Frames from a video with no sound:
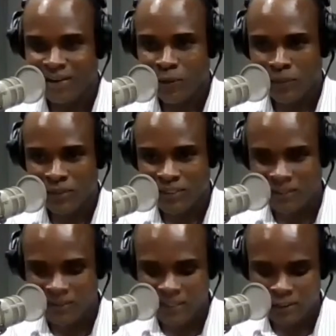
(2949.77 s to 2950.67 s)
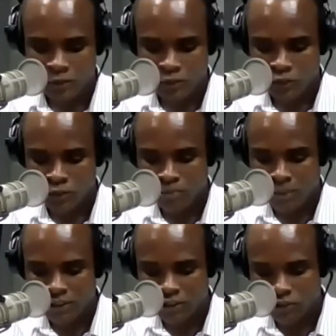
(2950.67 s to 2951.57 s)
We want to say thank you so
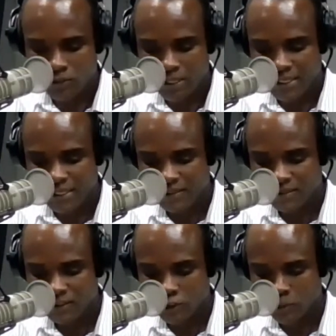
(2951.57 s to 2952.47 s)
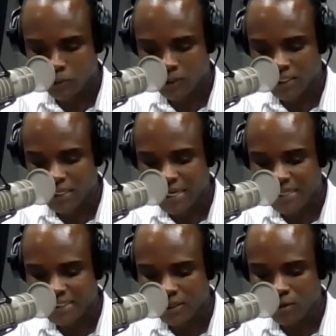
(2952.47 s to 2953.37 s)
much to our guest this morning,
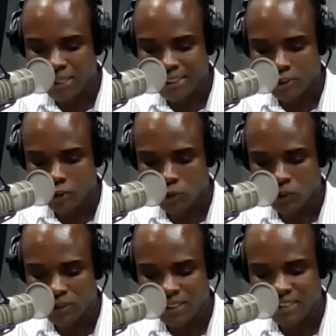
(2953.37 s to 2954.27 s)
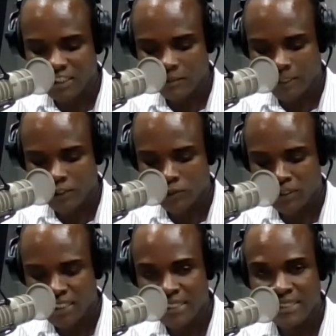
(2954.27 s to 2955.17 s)
Adelola George, a special
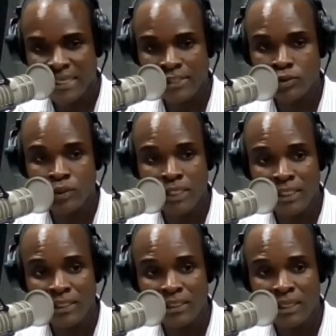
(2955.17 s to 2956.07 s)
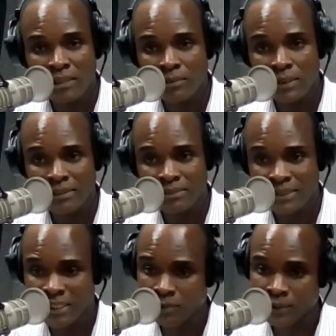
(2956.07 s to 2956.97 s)
needs educator,
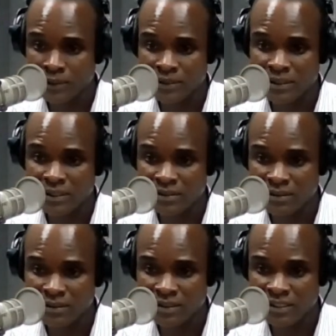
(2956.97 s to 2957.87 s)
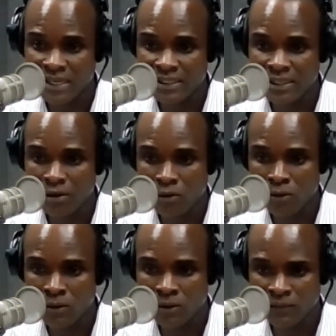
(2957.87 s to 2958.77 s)
helping us understand
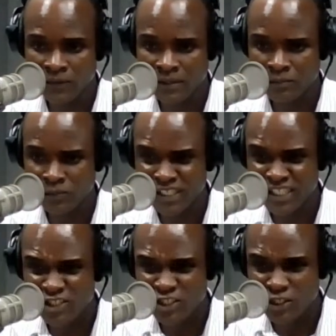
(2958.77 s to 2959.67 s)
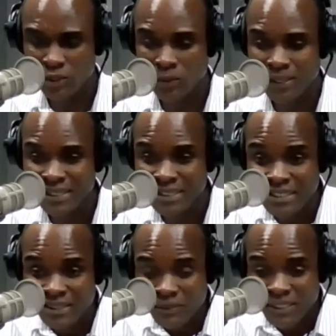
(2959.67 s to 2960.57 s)
all of we need to know, at
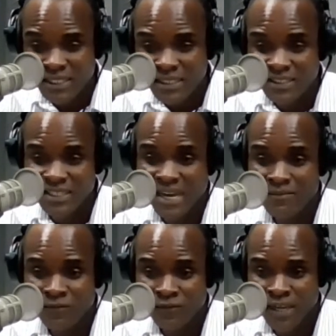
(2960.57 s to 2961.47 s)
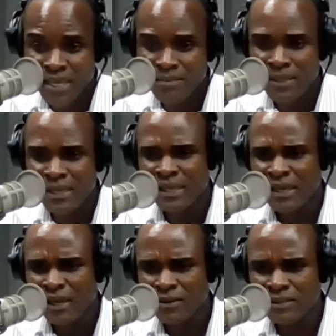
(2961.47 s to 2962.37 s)
least within this time frame,
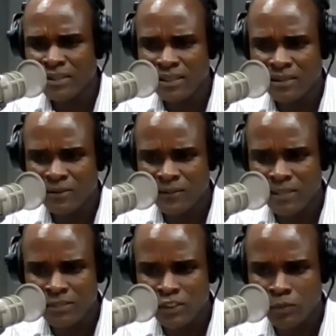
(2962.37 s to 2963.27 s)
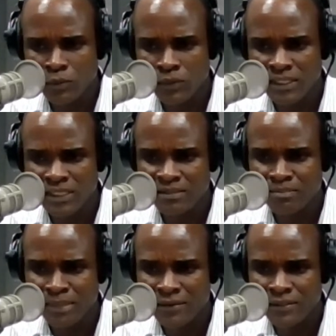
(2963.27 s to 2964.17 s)
on the theme this morning,
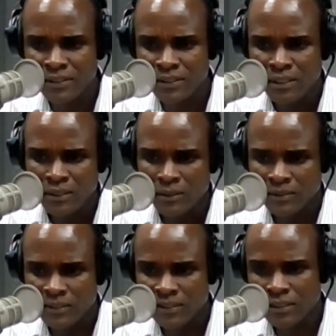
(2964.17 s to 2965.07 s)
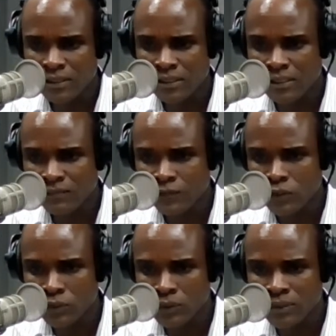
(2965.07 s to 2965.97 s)
empowering autistic
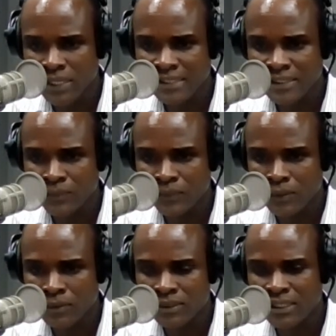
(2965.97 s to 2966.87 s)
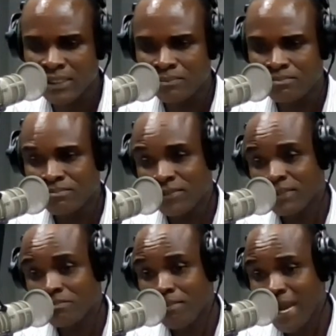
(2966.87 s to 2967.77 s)
individuals as the world
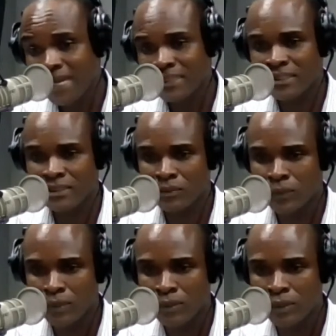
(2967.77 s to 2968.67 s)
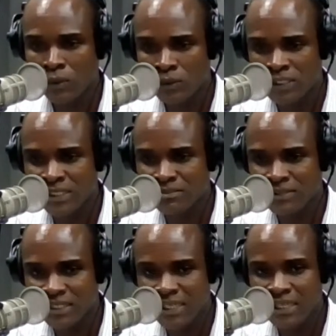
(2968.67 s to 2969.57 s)
marks the World Autism
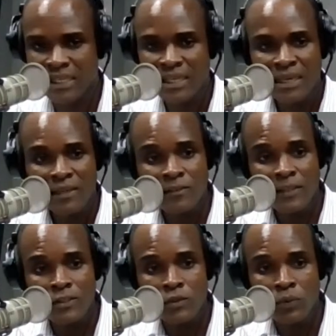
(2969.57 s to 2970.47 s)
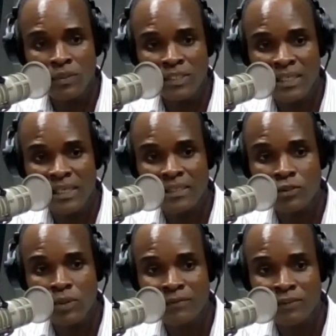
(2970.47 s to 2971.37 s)
Day. Thank you once again.
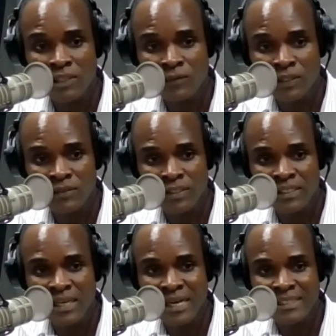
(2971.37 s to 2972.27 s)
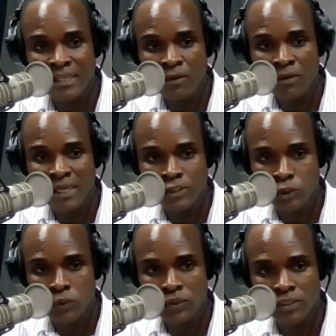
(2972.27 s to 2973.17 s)
Do have yourself a great day, Adelola
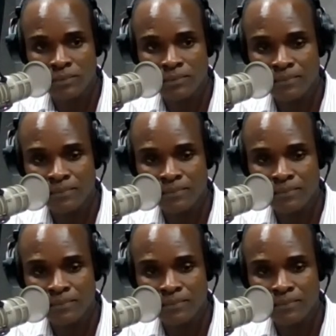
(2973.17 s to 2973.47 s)
George.